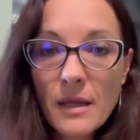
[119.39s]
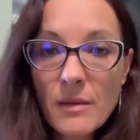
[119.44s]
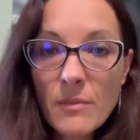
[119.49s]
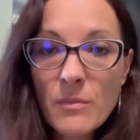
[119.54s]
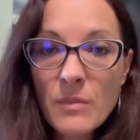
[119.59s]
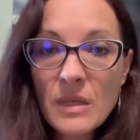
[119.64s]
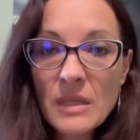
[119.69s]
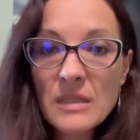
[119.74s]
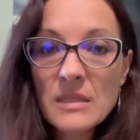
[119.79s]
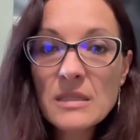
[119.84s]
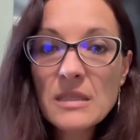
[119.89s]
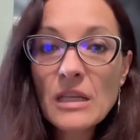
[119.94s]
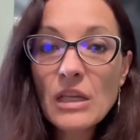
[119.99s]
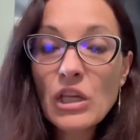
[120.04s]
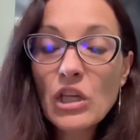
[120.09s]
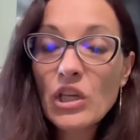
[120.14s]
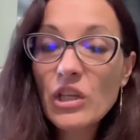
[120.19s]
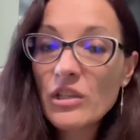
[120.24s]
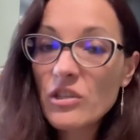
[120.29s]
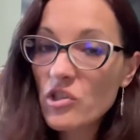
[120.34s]
means
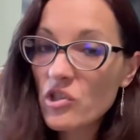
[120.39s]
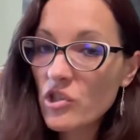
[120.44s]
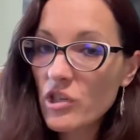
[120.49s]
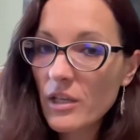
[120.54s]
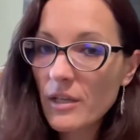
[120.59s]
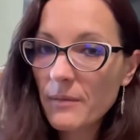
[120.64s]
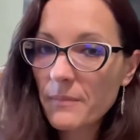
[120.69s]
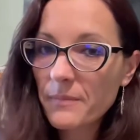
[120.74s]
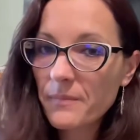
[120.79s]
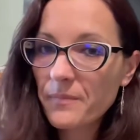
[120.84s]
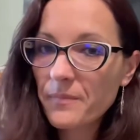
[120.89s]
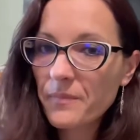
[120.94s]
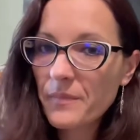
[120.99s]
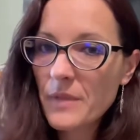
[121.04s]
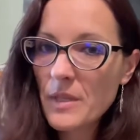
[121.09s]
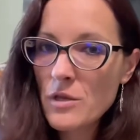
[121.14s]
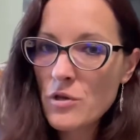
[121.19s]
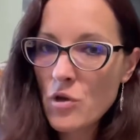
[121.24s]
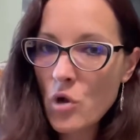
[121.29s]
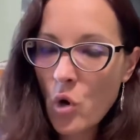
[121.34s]
he, she,
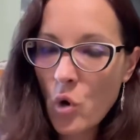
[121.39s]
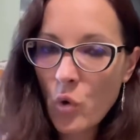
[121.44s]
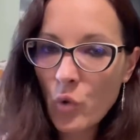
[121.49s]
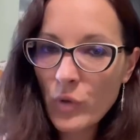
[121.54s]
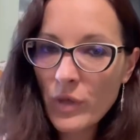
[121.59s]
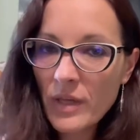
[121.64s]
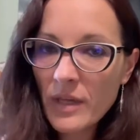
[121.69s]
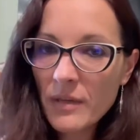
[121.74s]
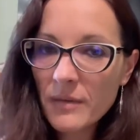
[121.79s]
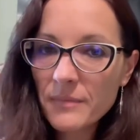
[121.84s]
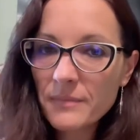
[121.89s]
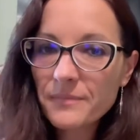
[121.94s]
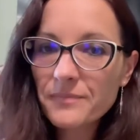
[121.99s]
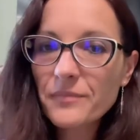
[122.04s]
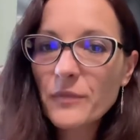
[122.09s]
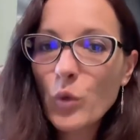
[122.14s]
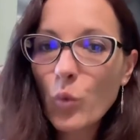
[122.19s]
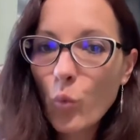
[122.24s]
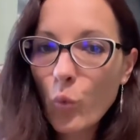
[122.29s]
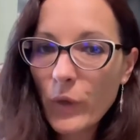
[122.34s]
noi,
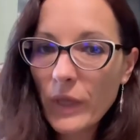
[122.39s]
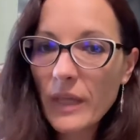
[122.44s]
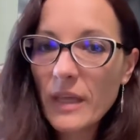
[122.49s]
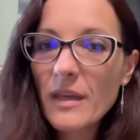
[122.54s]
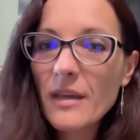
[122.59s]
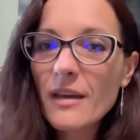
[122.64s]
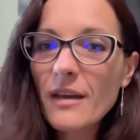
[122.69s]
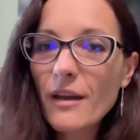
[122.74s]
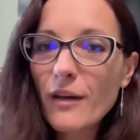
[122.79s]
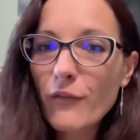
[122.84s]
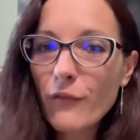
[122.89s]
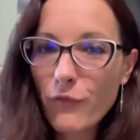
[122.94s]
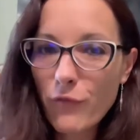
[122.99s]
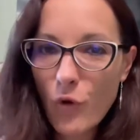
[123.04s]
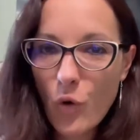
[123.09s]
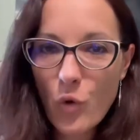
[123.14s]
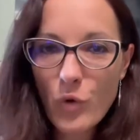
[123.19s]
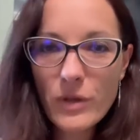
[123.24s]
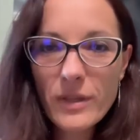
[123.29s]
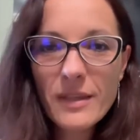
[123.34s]
we,
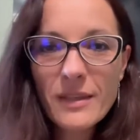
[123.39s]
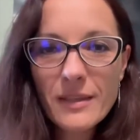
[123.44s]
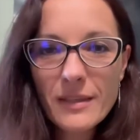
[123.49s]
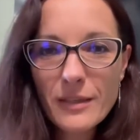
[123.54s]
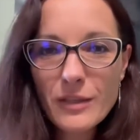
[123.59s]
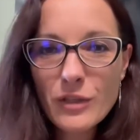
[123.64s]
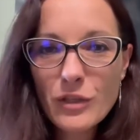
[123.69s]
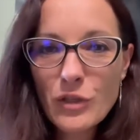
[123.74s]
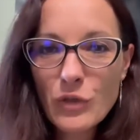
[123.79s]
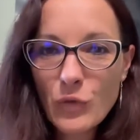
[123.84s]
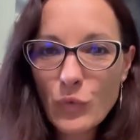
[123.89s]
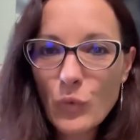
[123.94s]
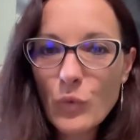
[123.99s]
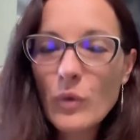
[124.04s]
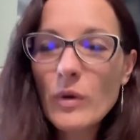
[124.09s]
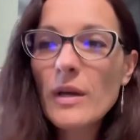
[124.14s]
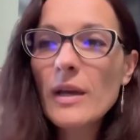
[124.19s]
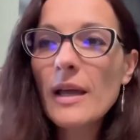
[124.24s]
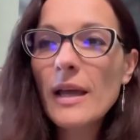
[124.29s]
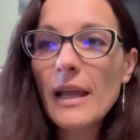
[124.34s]
voi, you,
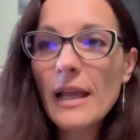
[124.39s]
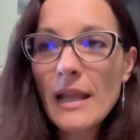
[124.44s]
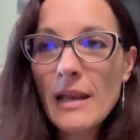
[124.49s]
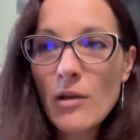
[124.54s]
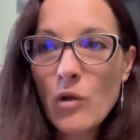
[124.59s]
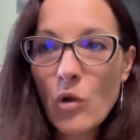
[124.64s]
and